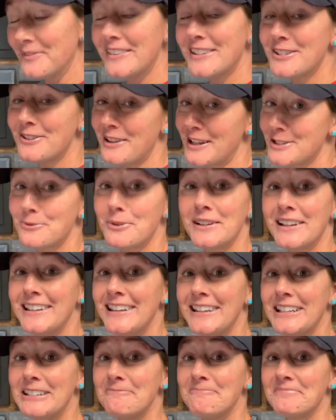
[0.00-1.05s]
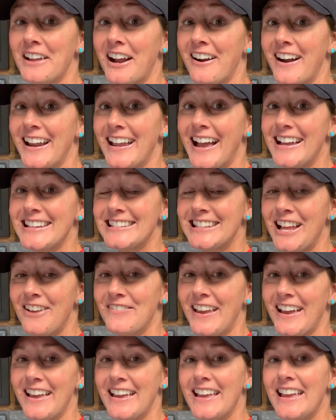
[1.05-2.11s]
So that's what I did. All right, guys, love ya.